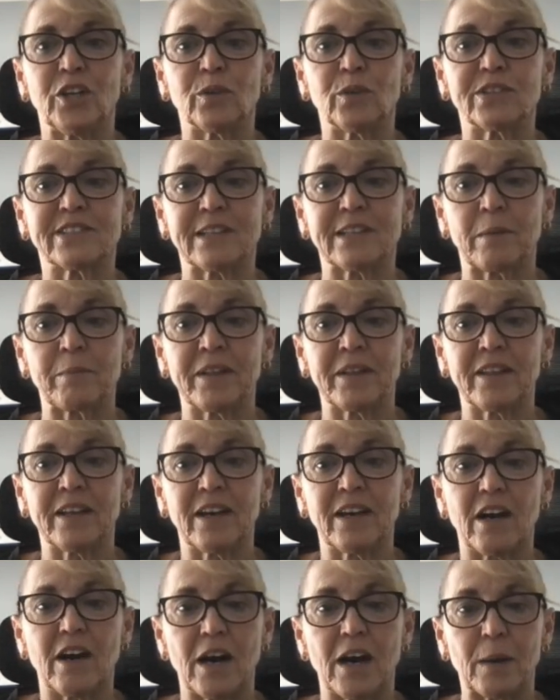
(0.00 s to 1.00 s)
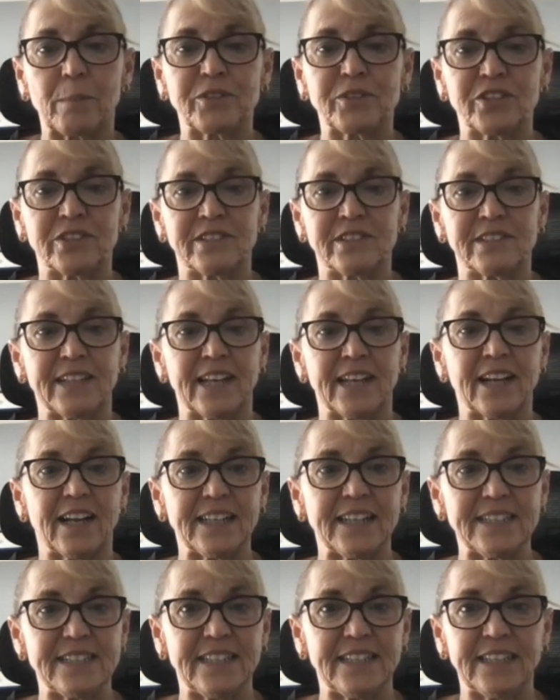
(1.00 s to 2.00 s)
some of the options that
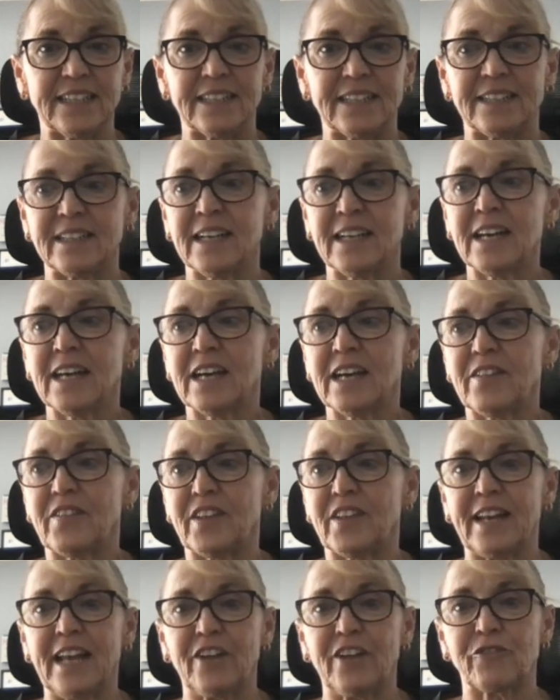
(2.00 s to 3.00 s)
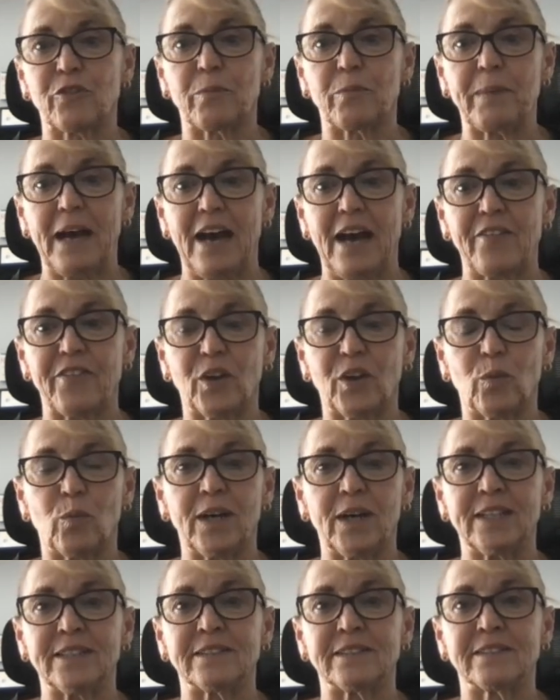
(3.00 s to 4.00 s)
I did, the naturopathic
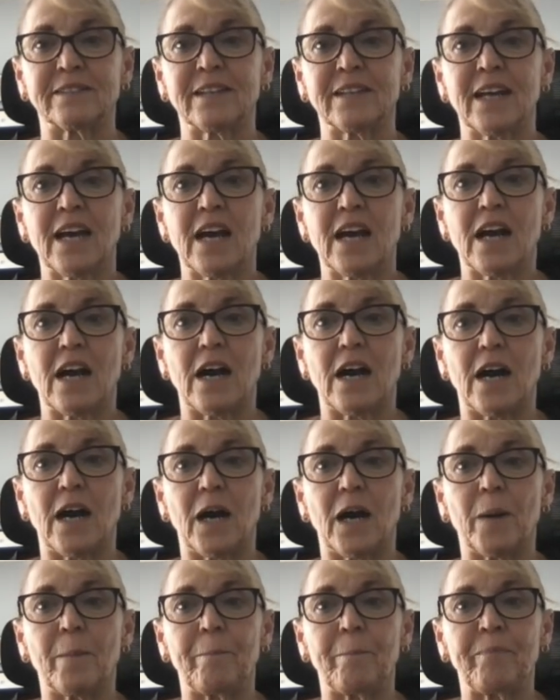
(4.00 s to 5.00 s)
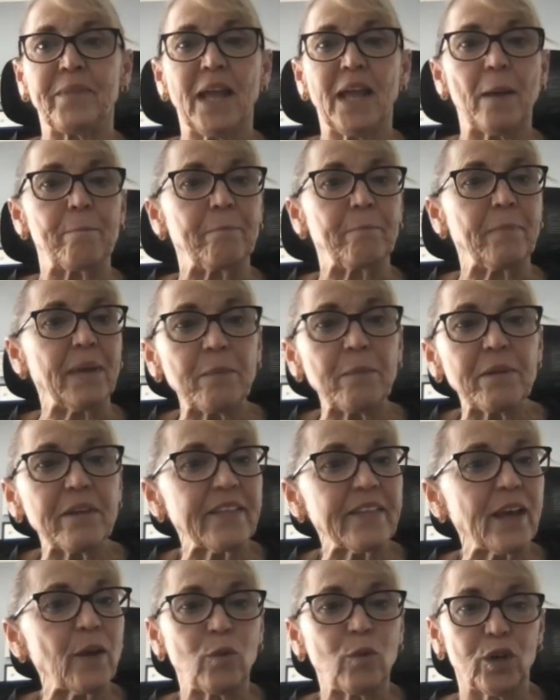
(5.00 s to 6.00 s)
ones, maybe
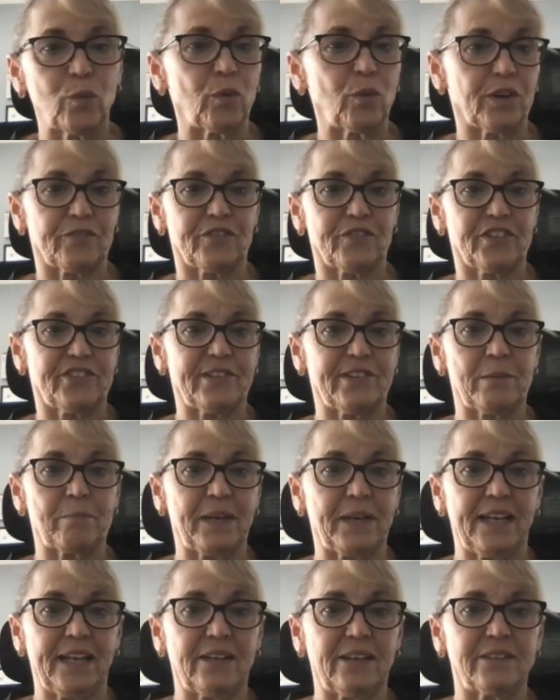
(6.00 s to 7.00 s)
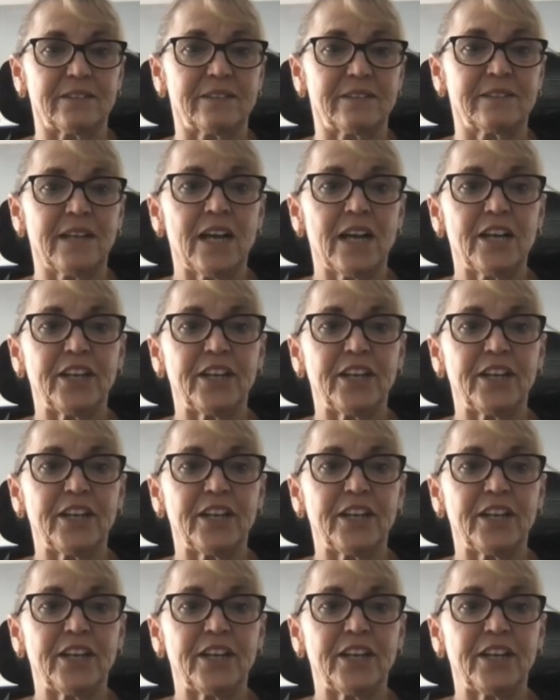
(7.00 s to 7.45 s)
they would work for somebody else,